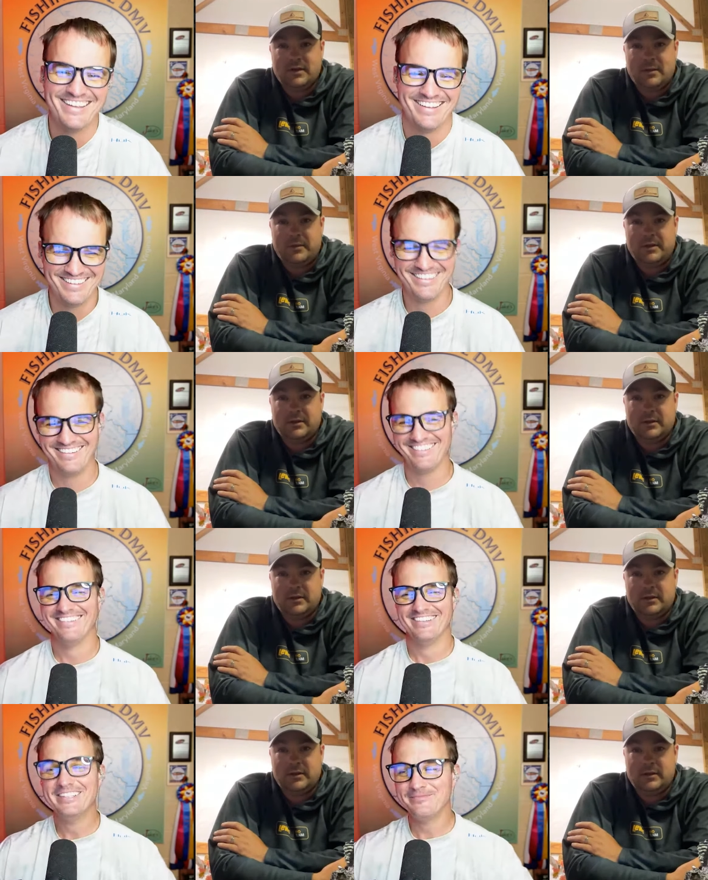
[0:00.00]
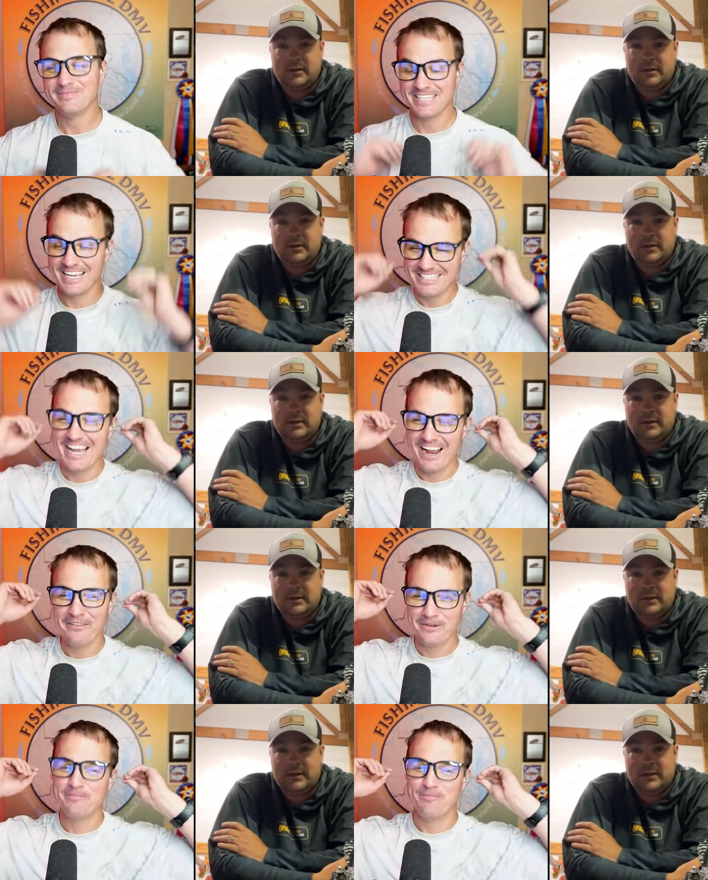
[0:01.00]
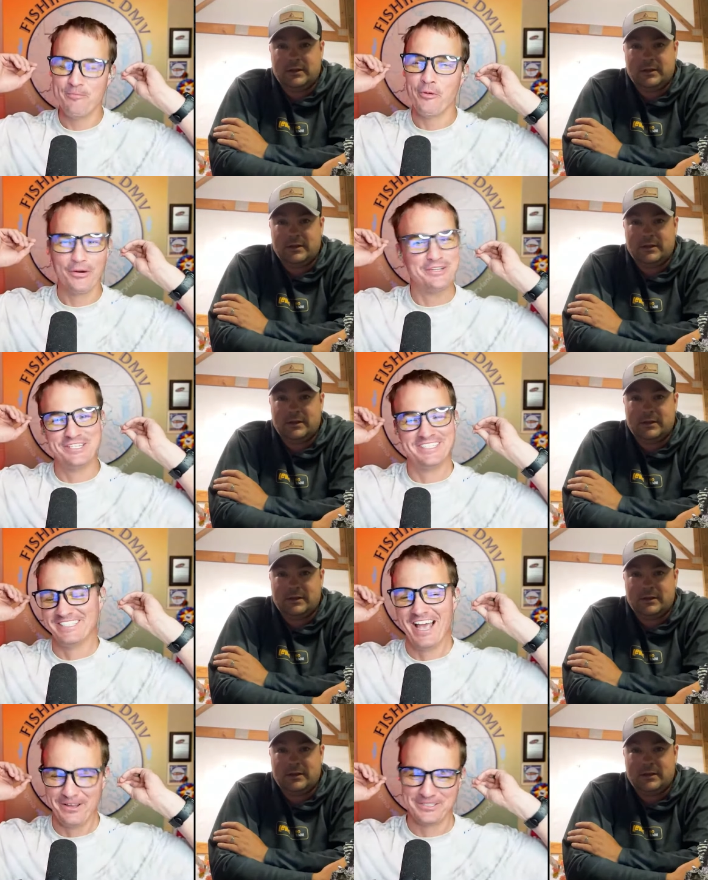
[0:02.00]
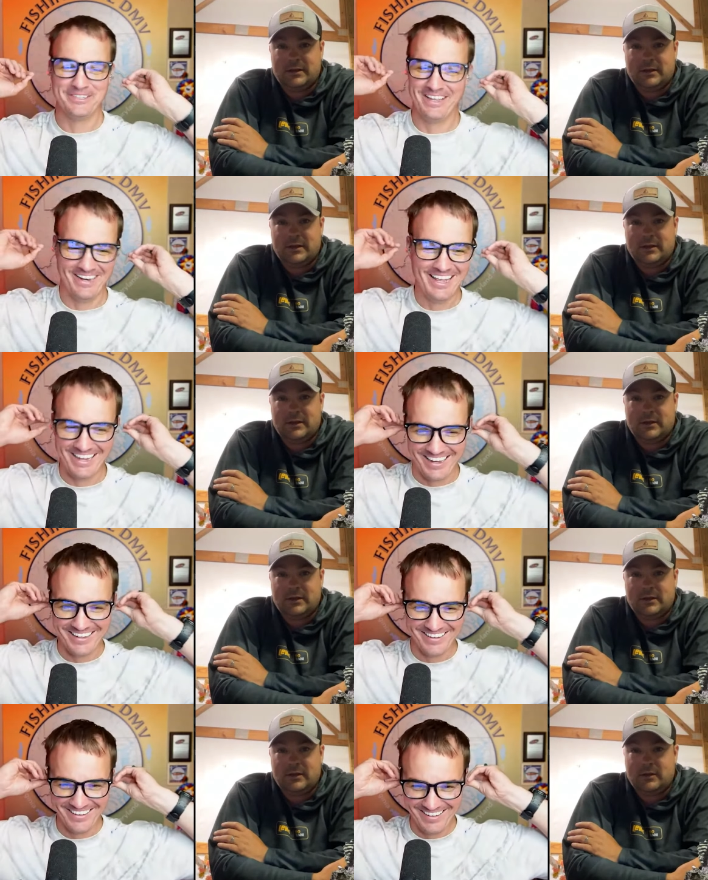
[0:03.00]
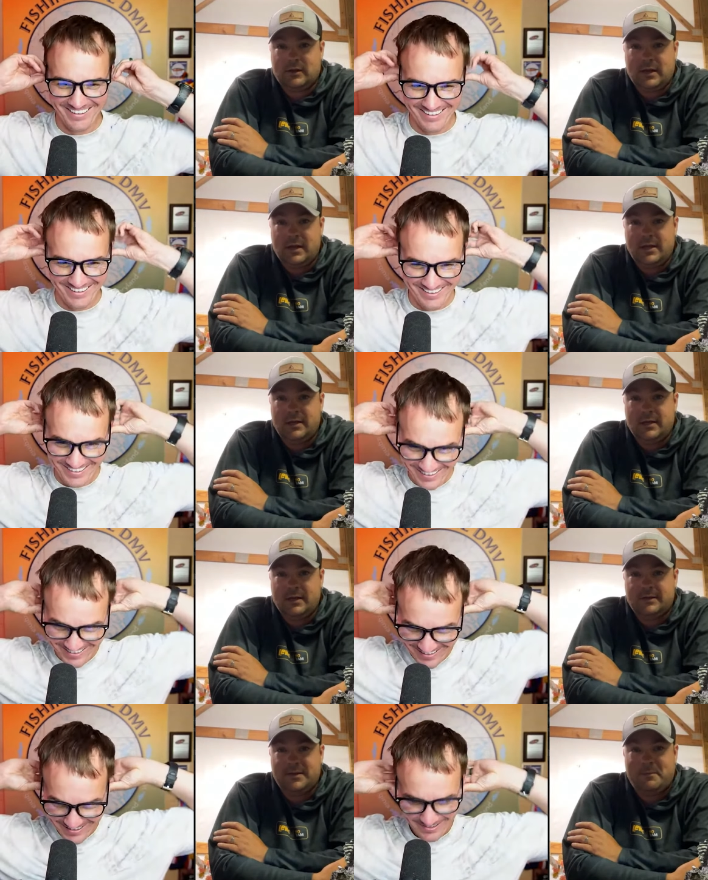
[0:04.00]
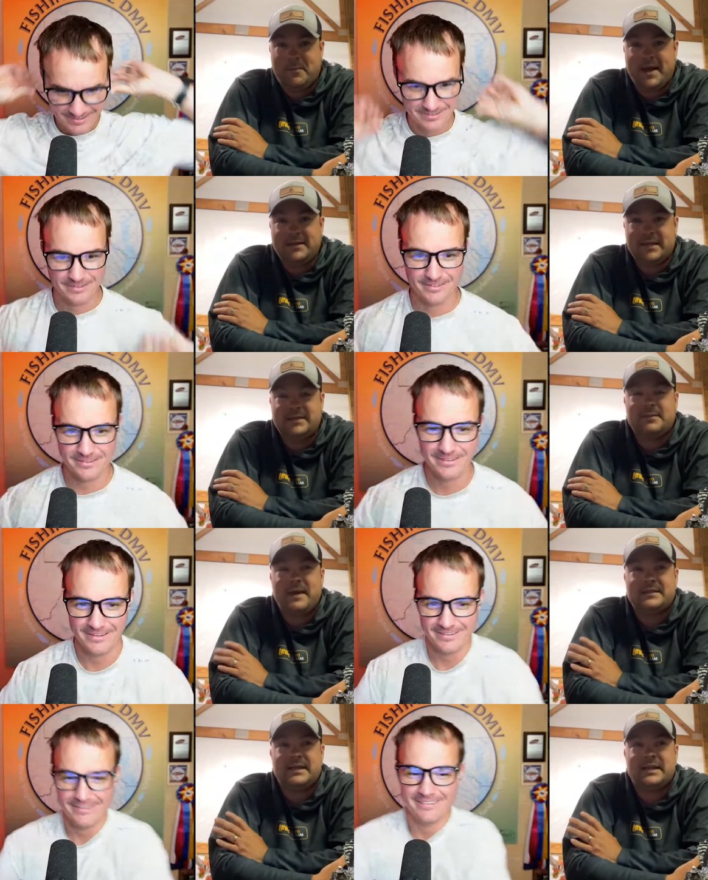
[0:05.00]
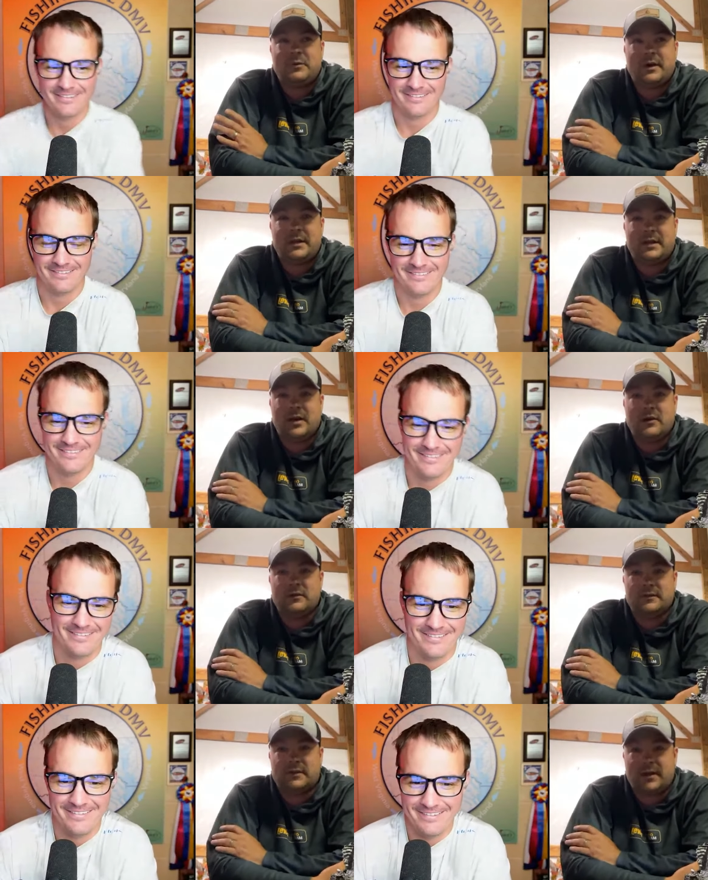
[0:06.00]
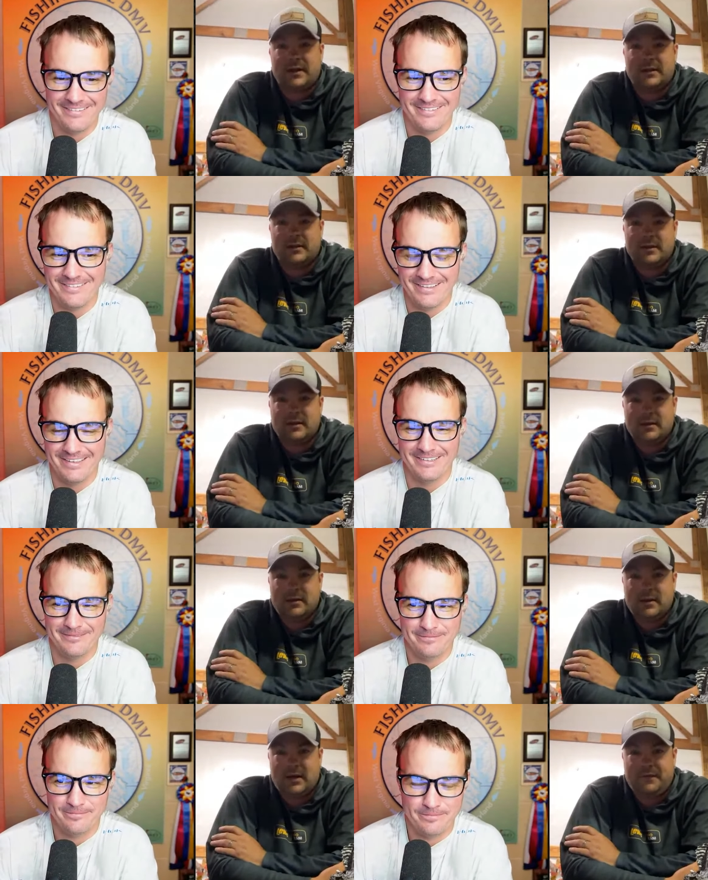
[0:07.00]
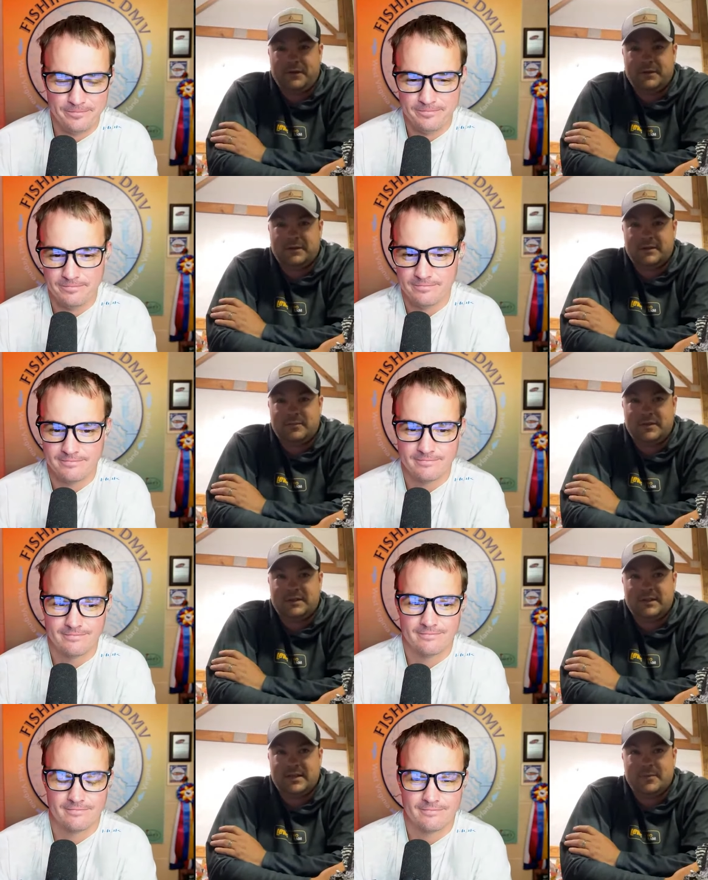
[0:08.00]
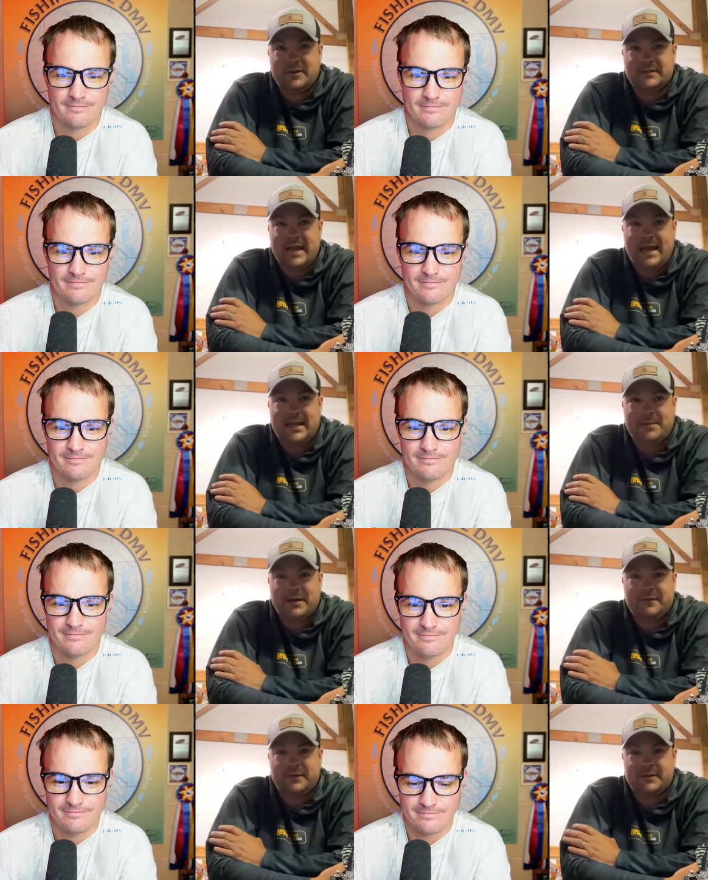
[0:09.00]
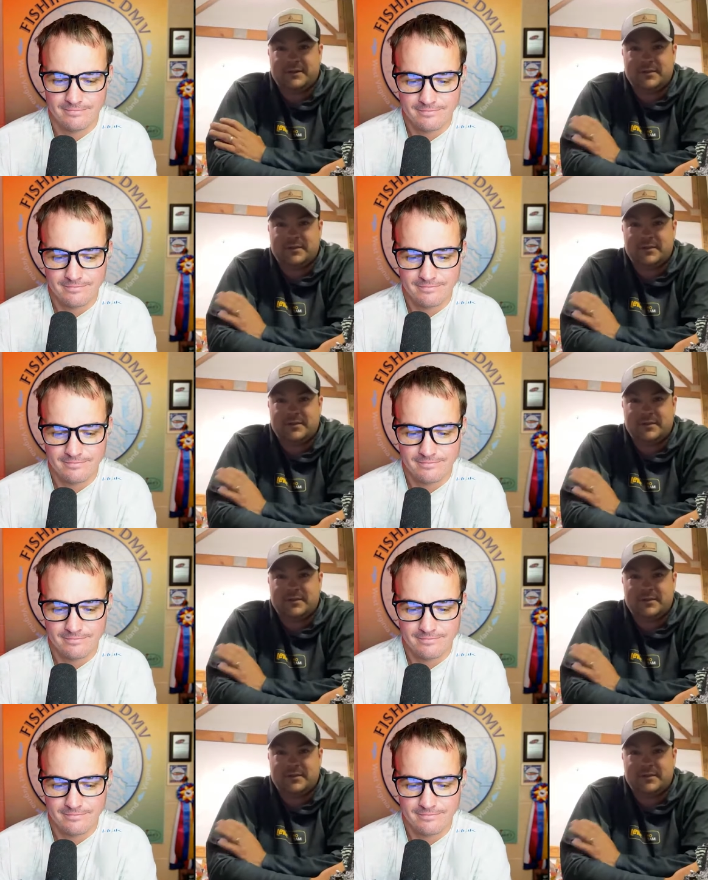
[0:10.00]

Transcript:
Speaker 1: I mean, Tyler mortgages his house on that lake.
Speaker 2: he's amazing. He's amazing anywhere he goes. Like, yeah, I fished the CBC. Him and his dad came down and fished the